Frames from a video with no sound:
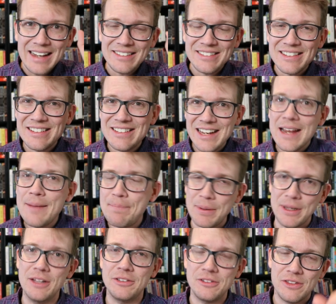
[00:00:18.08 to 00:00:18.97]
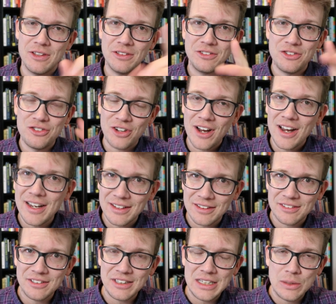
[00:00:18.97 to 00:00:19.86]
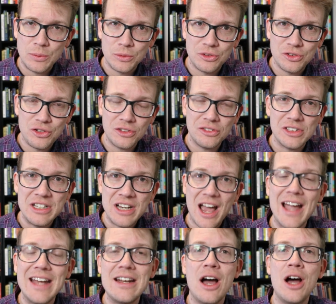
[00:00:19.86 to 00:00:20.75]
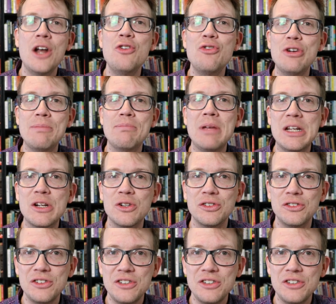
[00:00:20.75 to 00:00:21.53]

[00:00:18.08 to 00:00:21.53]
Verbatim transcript: its deepest, this giant sea was just 900 meters